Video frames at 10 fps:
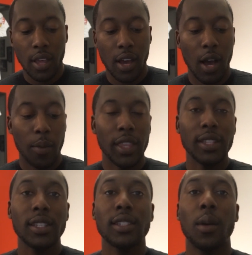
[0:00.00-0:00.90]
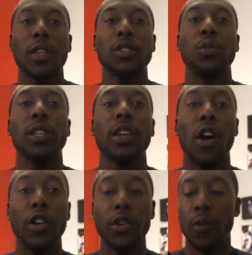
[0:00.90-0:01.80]
And this is something that's really
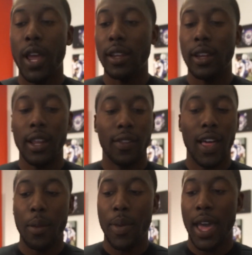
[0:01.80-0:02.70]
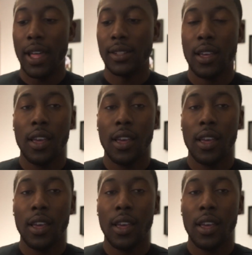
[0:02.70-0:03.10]
underrated in a lot of pads,